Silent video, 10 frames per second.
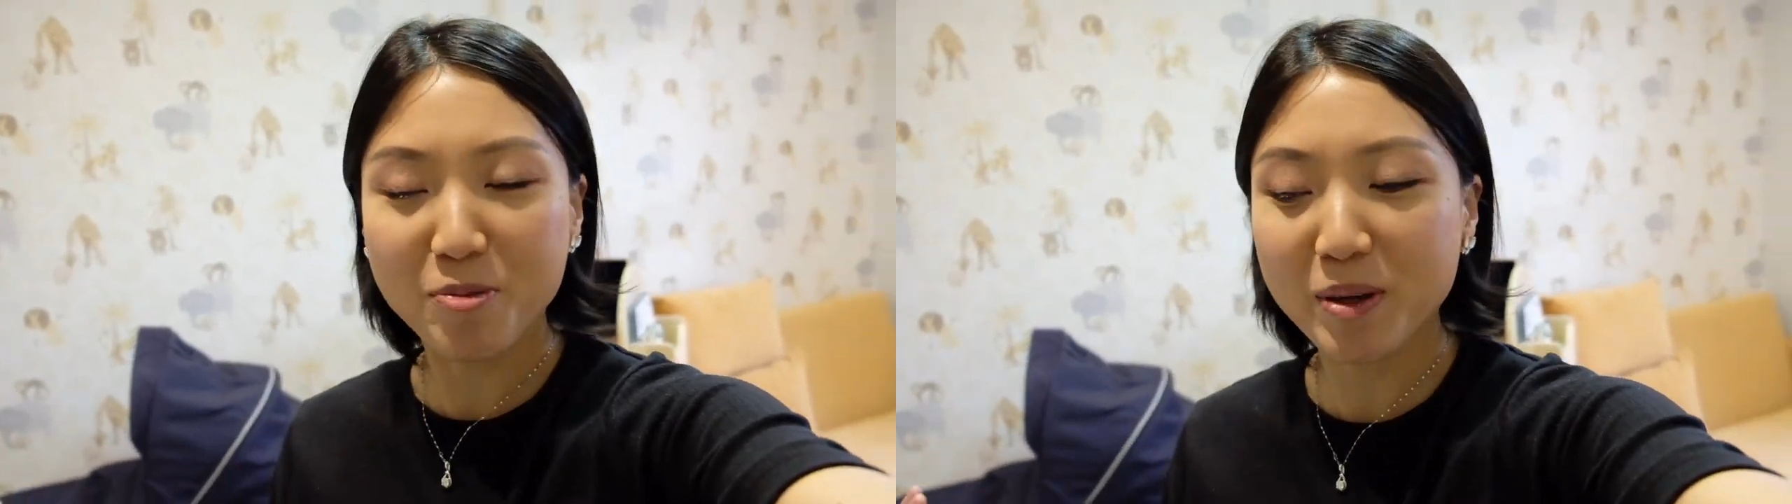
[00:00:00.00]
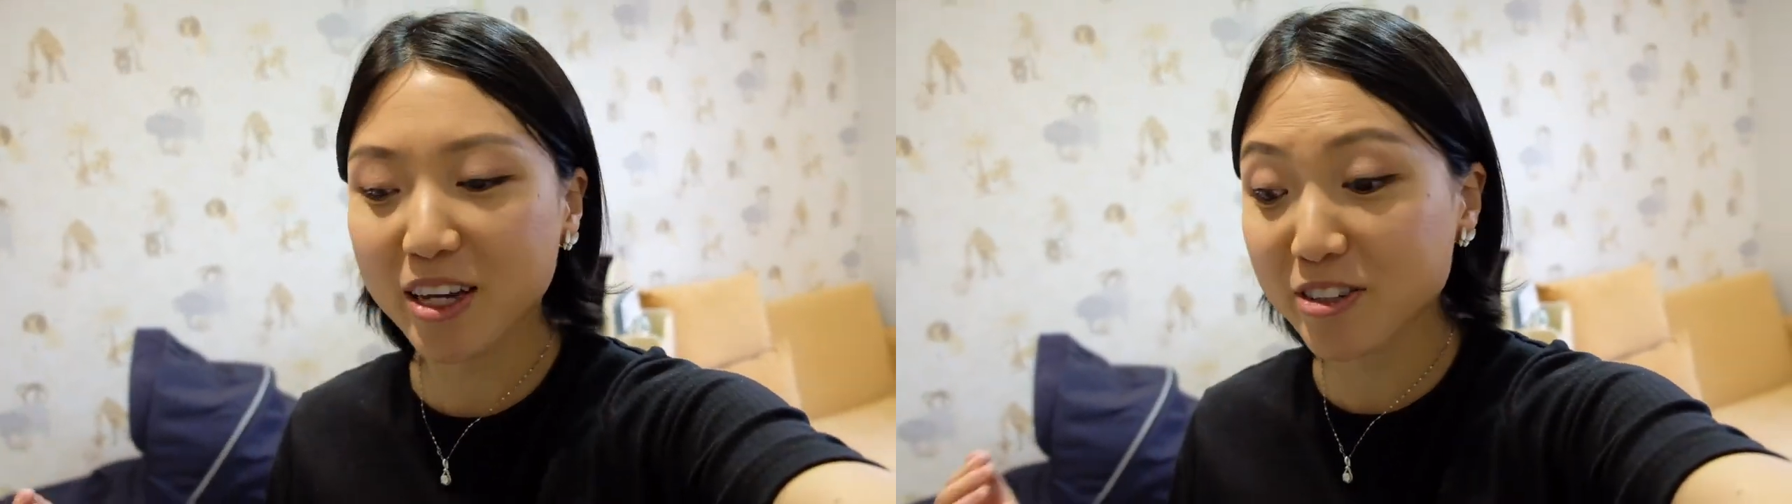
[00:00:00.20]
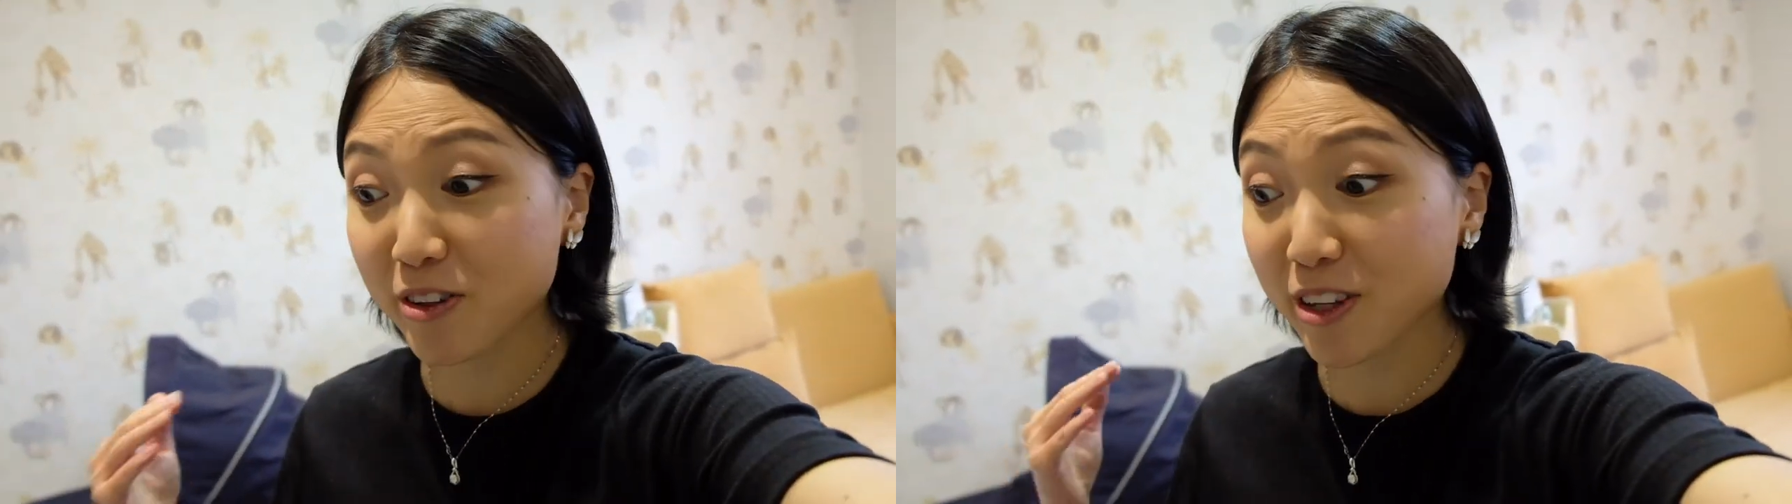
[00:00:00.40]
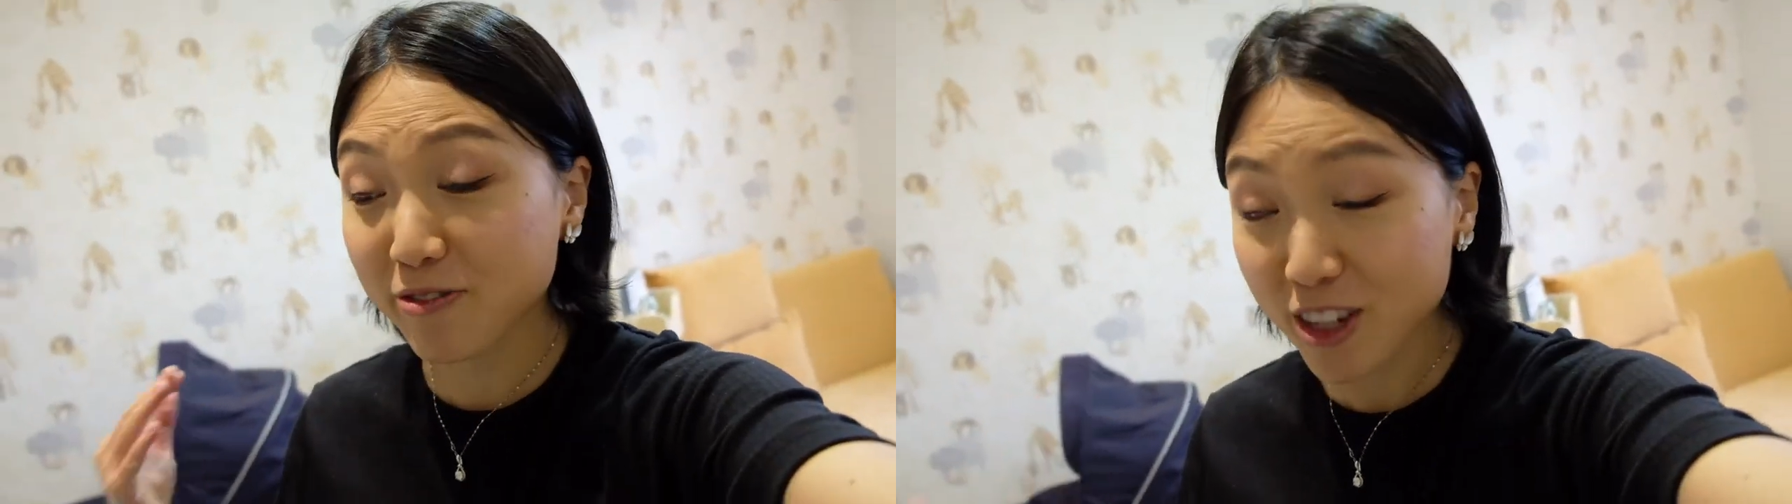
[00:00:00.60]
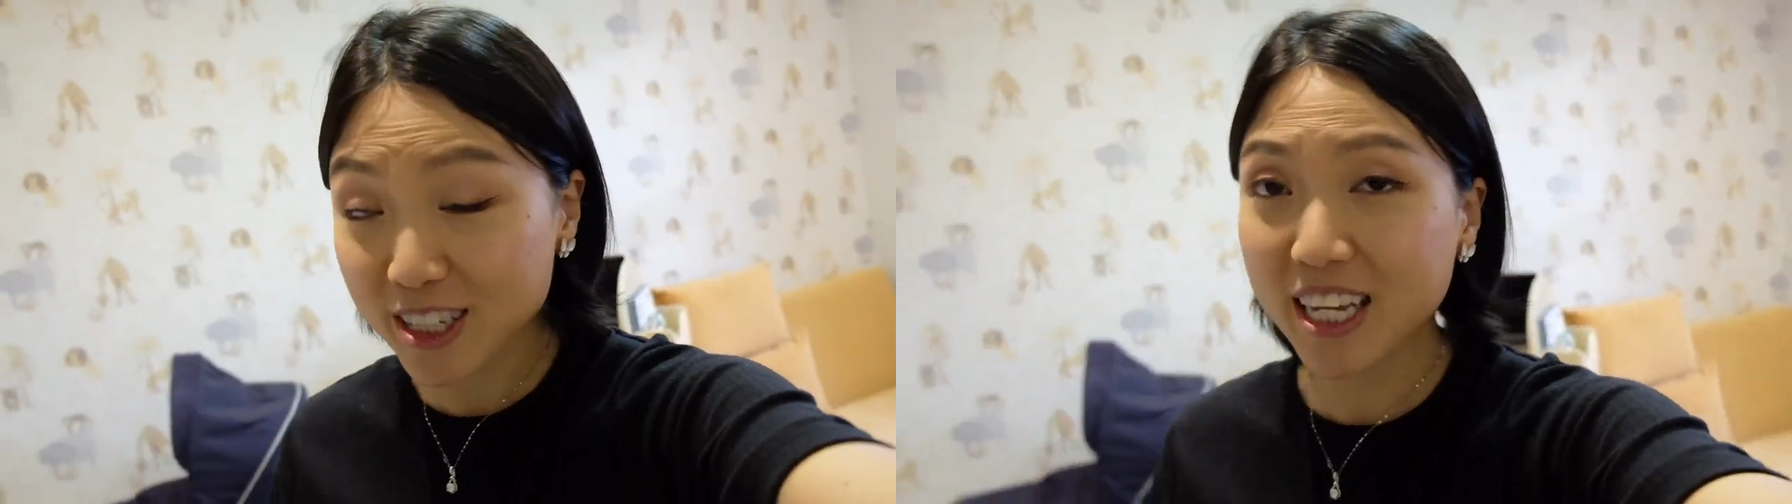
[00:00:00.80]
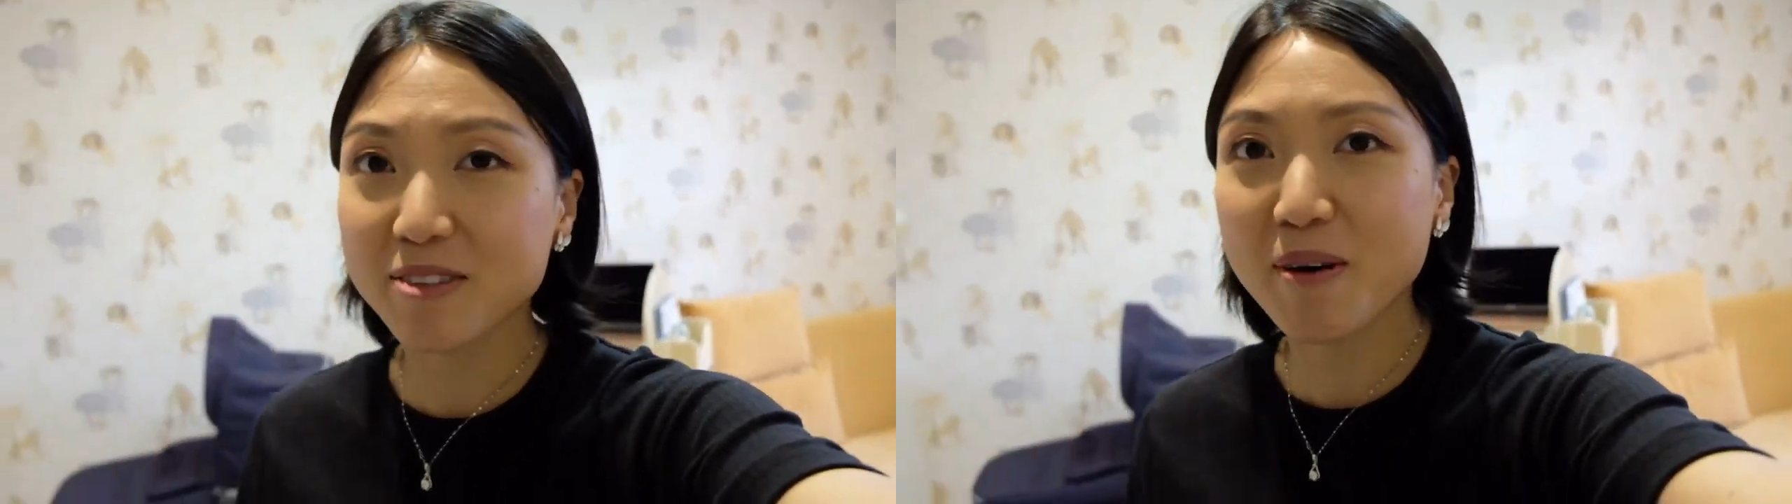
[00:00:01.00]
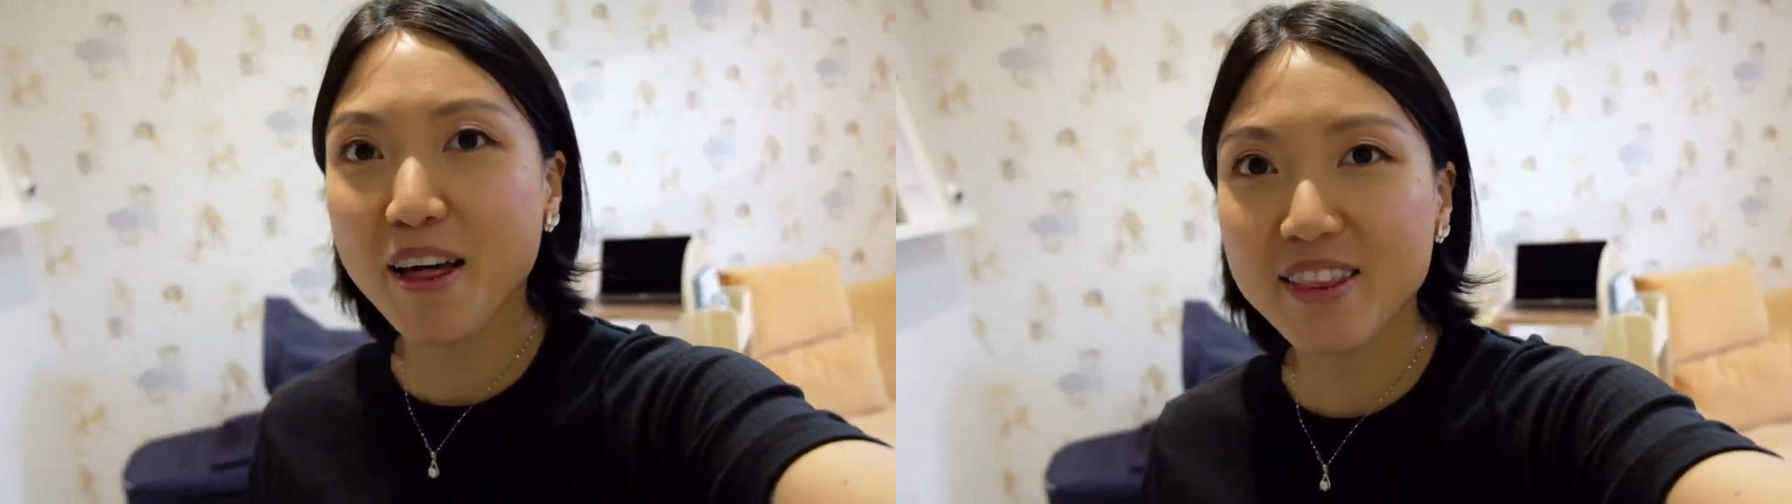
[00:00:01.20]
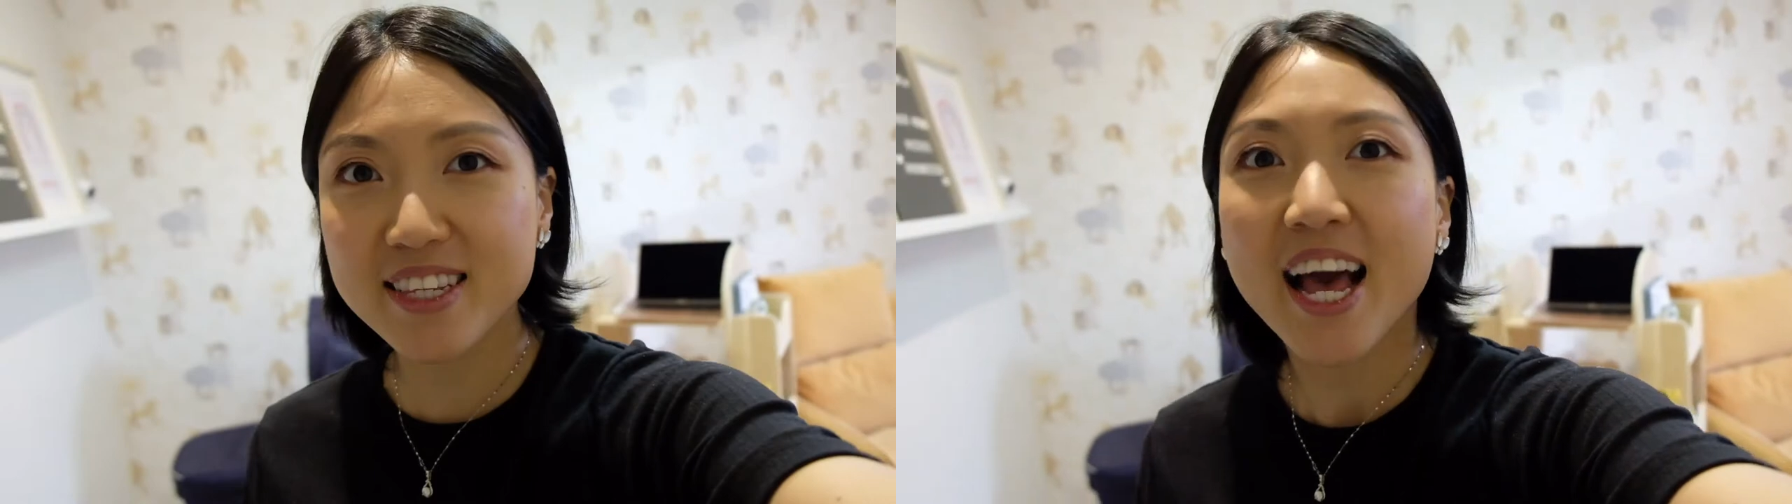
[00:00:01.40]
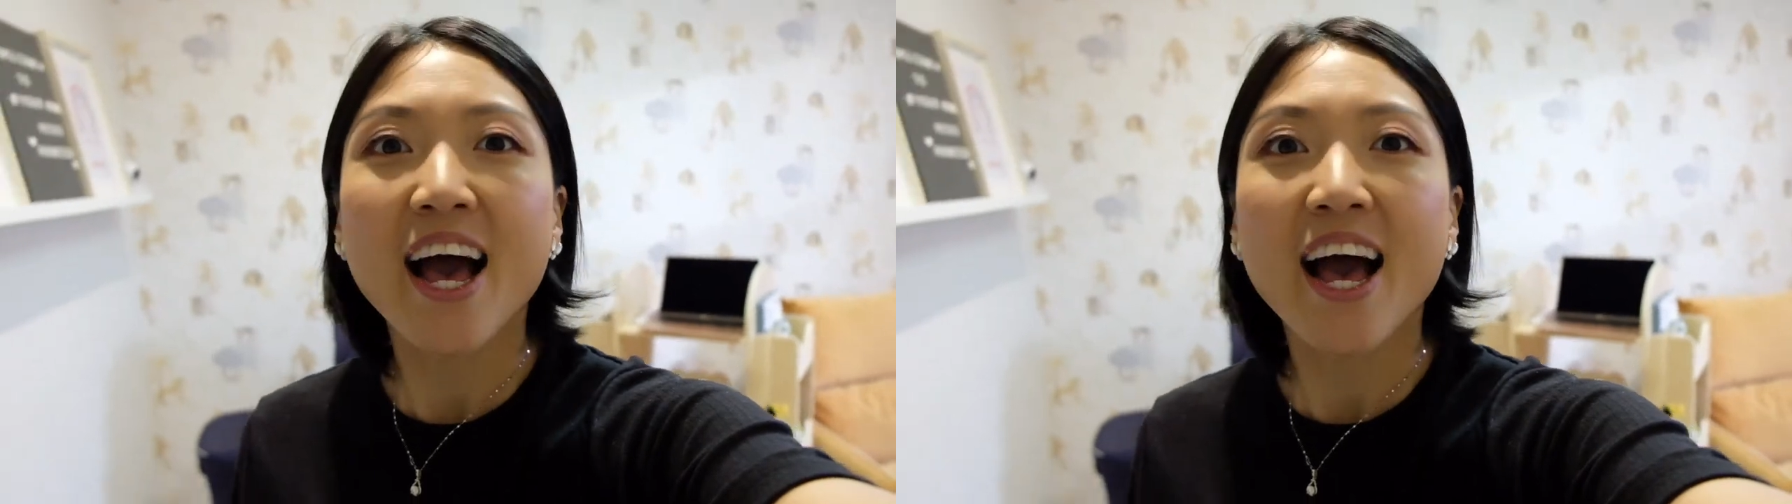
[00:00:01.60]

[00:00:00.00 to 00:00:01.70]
because for the first 6 months,